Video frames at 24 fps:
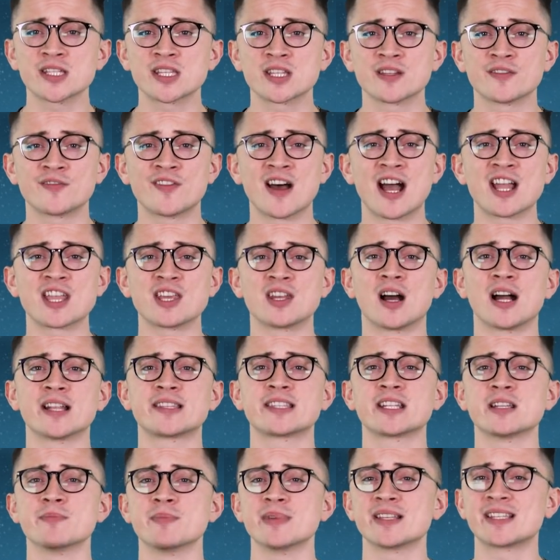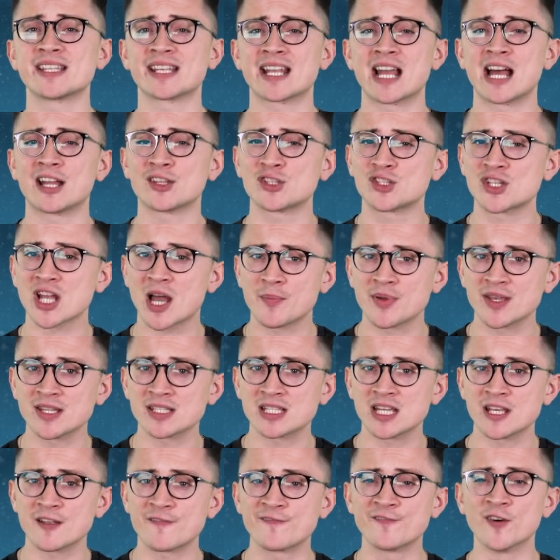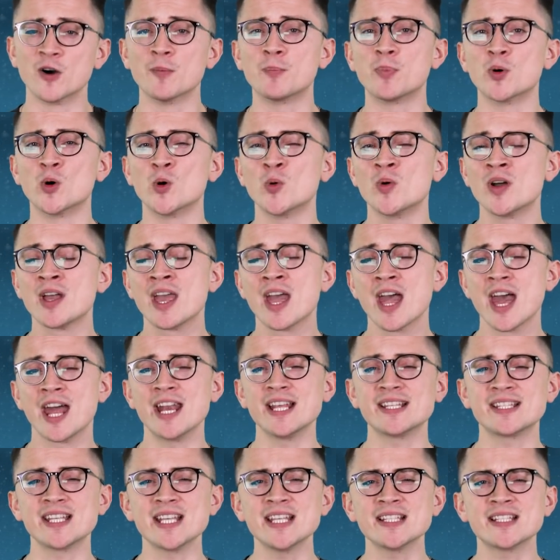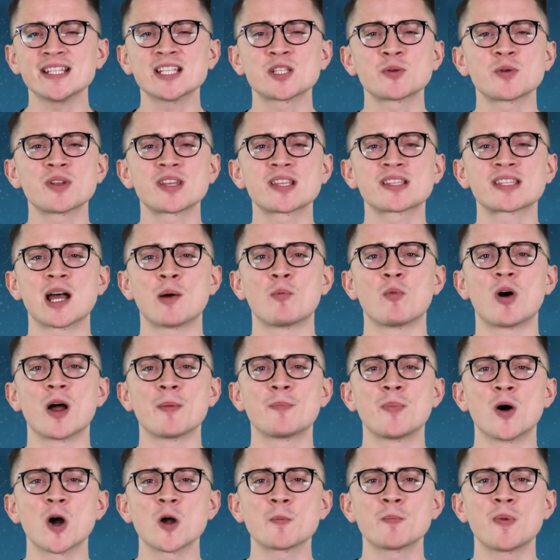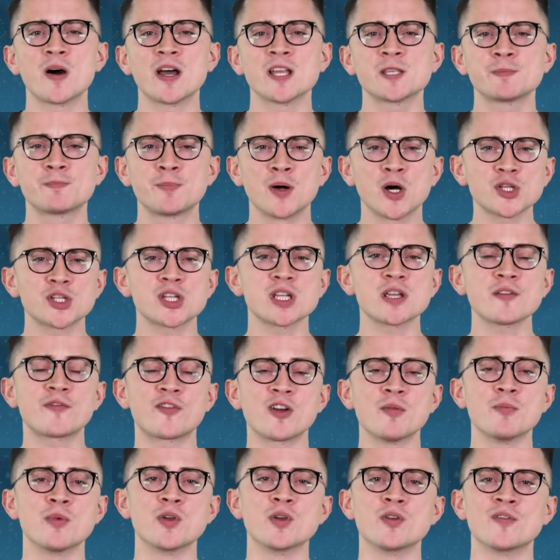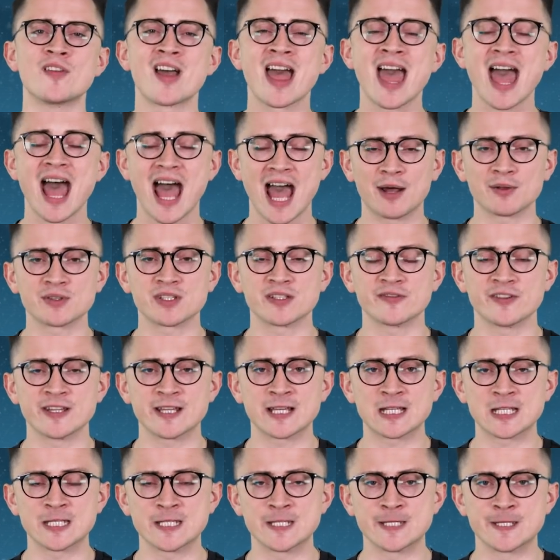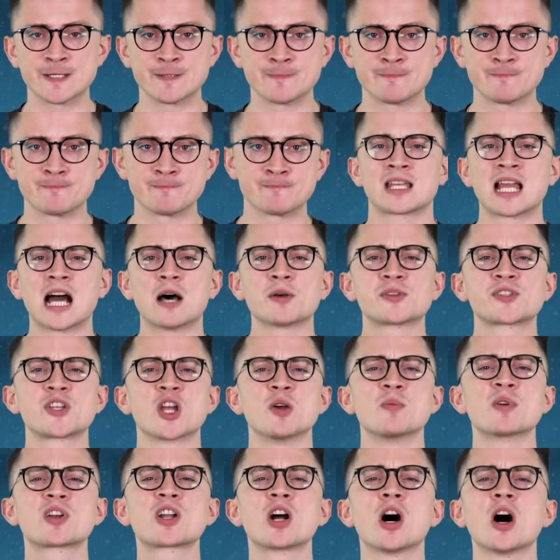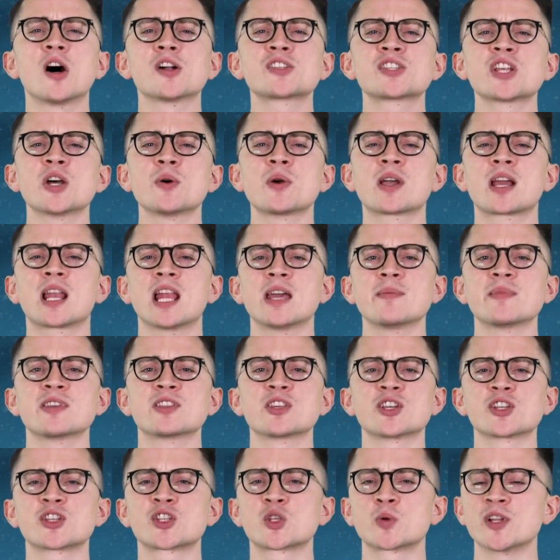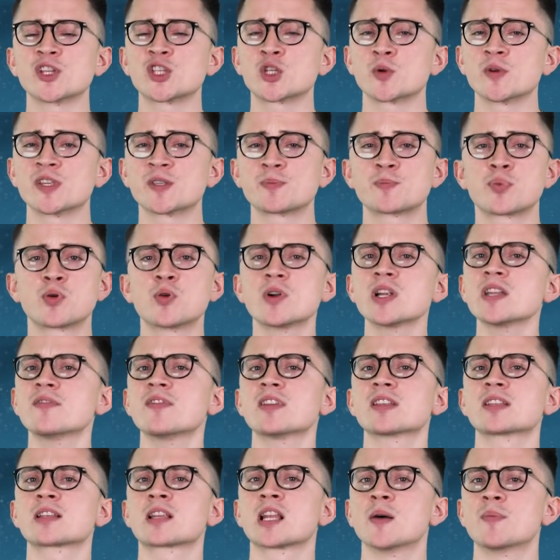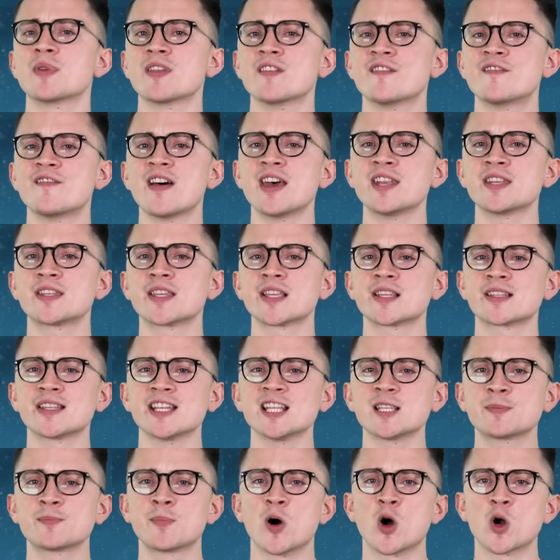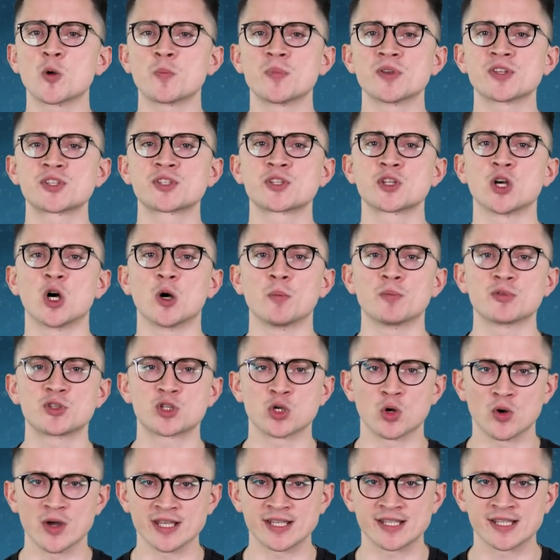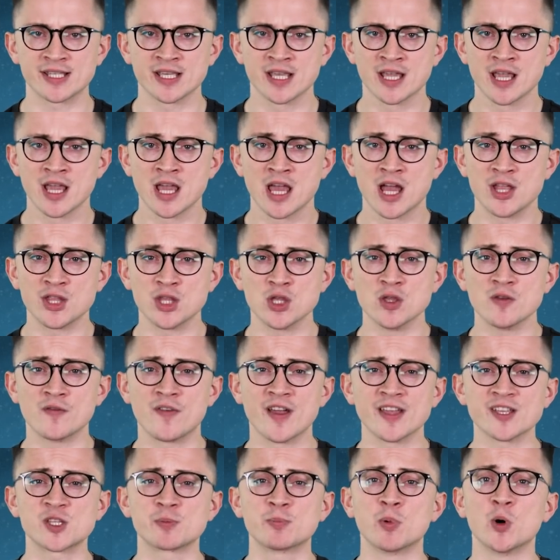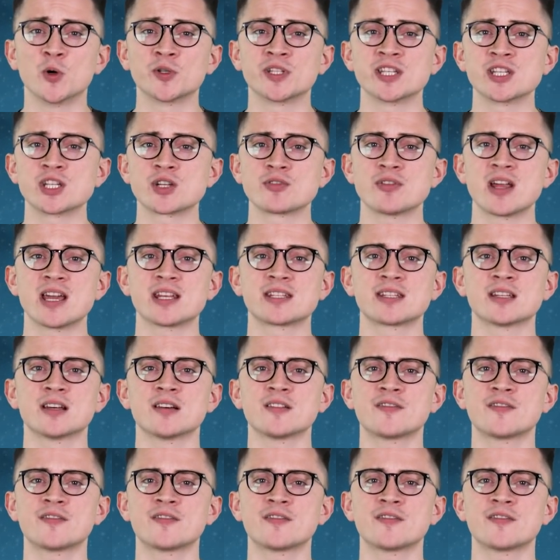to the fact United are missing out on Champions League football, and it's easy to understand why Pogba is pushing for a move out of England. Calcio Mercato are claiming that a switch to his previous club Juventus is Pogba's top choice, and Juve's sporting director